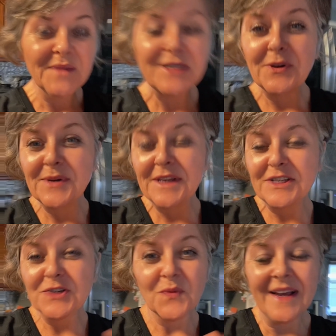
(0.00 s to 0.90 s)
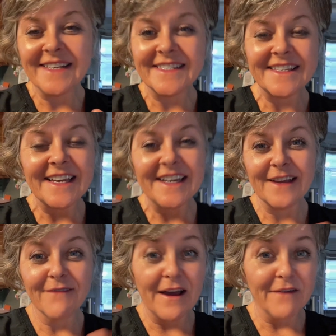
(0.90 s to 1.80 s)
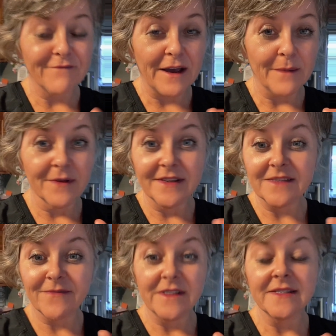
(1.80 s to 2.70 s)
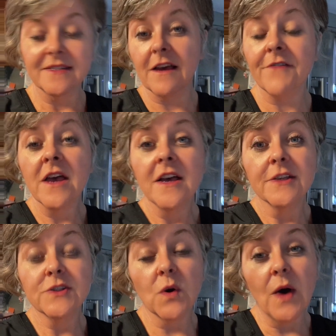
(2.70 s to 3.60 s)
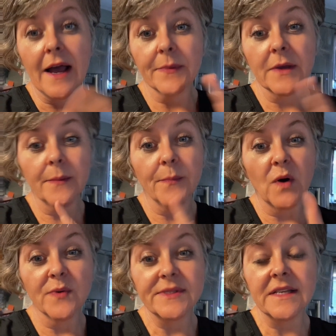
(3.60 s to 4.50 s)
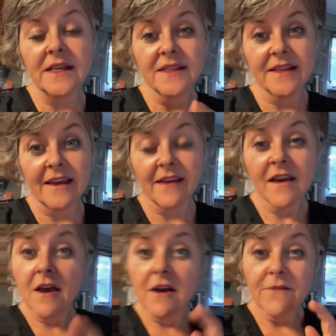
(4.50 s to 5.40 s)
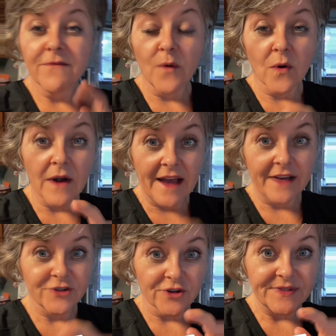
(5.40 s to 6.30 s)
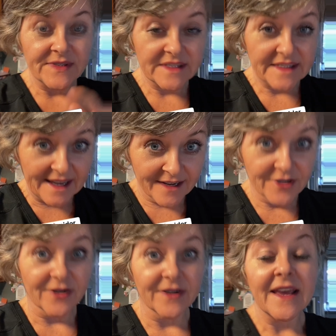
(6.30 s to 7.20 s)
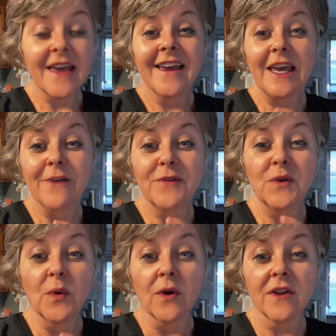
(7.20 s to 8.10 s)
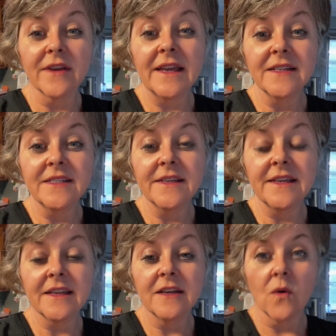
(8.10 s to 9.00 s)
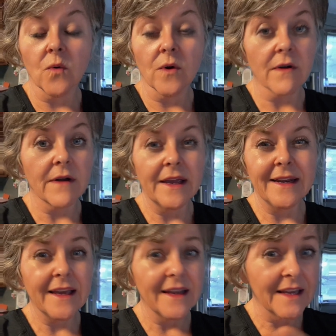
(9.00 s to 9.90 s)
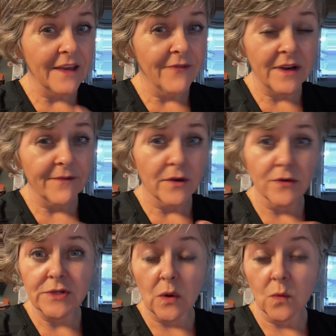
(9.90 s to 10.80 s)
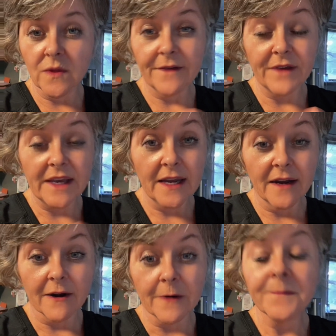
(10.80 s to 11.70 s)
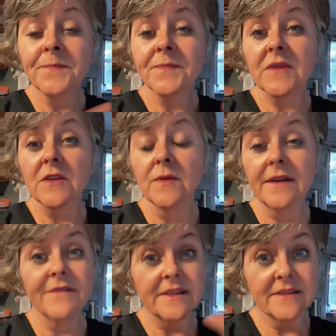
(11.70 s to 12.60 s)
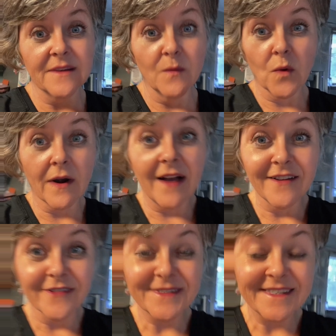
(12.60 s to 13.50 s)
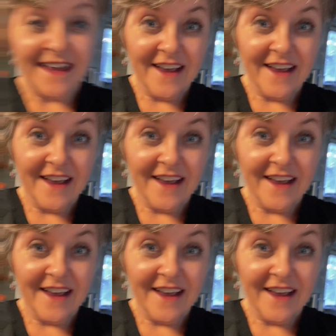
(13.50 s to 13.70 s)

no need to waste any of that fabulous fun stuff. So I'm going to post a link for Azure Standard if you are looking to get an order in. And even if you don't live here, you live somewhere else,